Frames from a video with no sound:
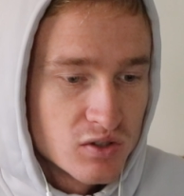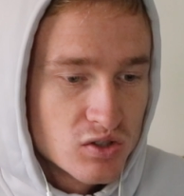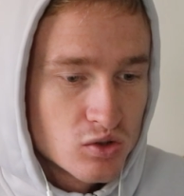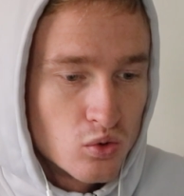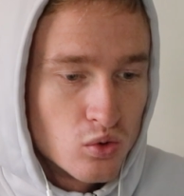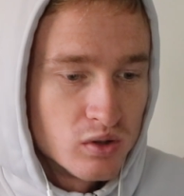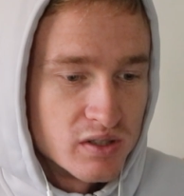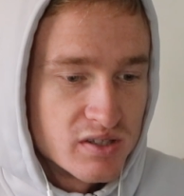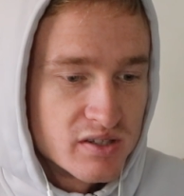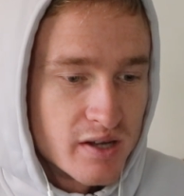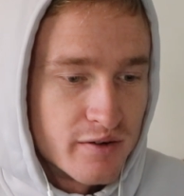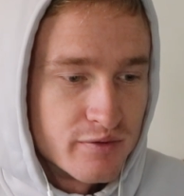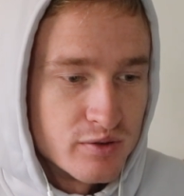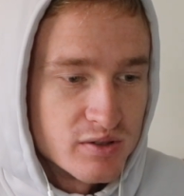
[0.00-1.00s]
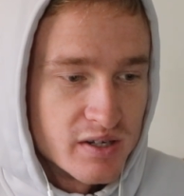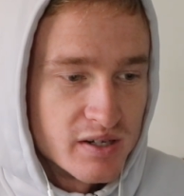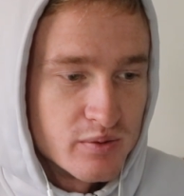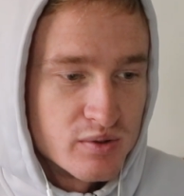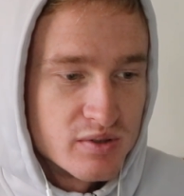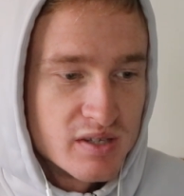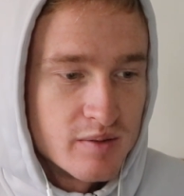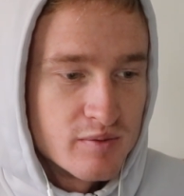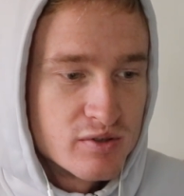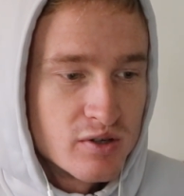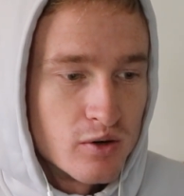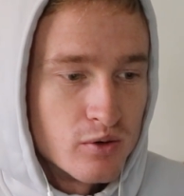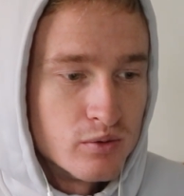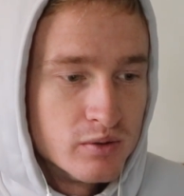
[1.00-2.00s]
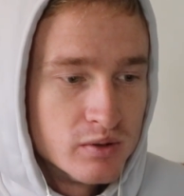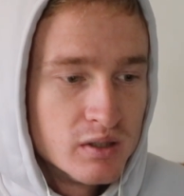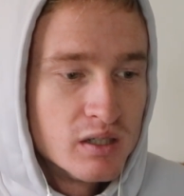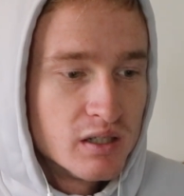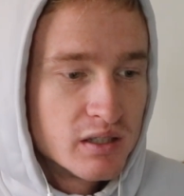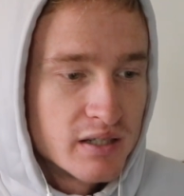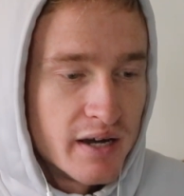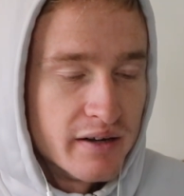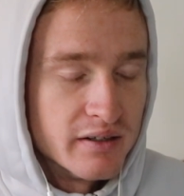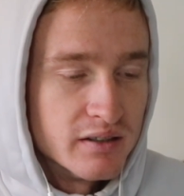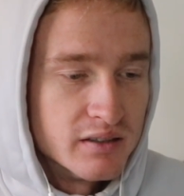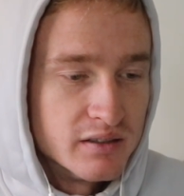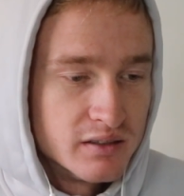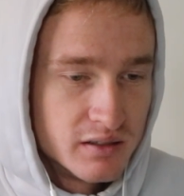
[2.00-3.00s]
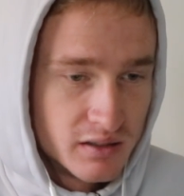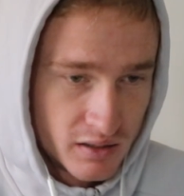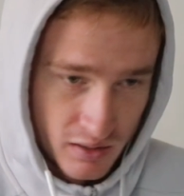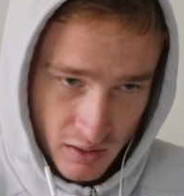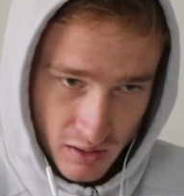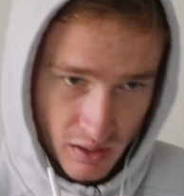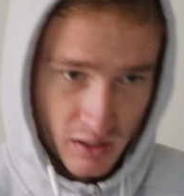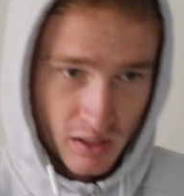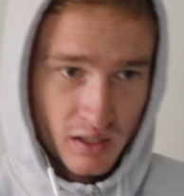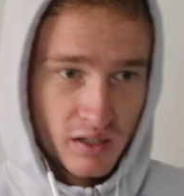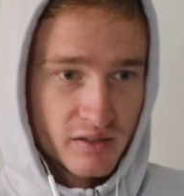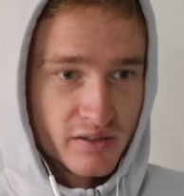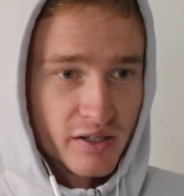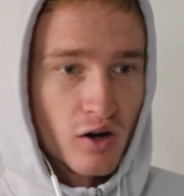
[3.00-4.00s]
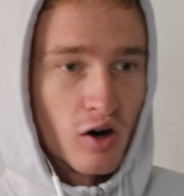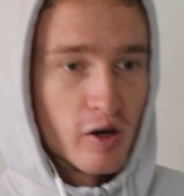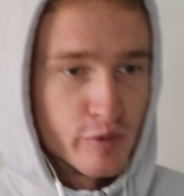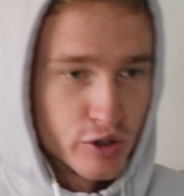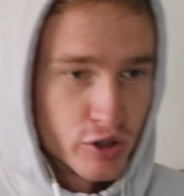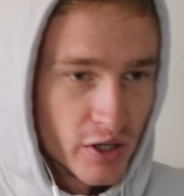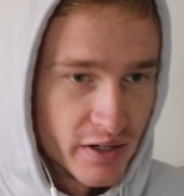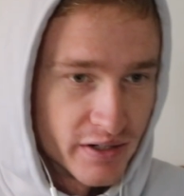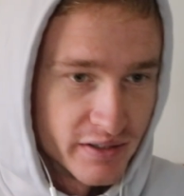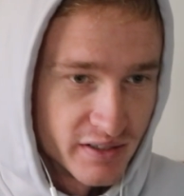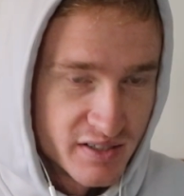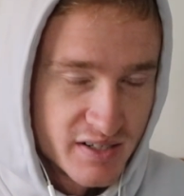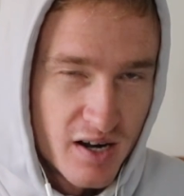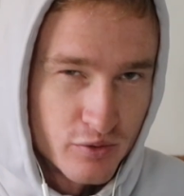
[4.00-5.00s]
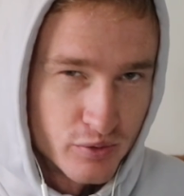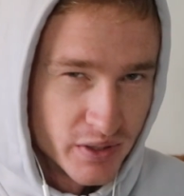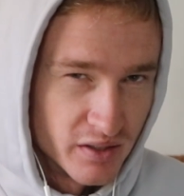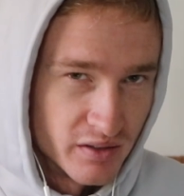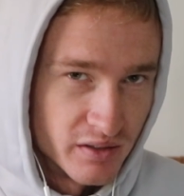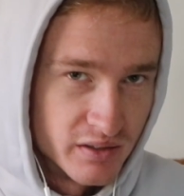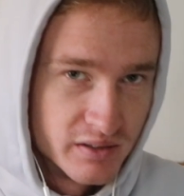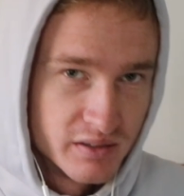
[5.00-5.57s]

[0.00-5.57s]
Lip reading: school and stuff was that it seemed so kind of, it's like arbitrary, like it's not real.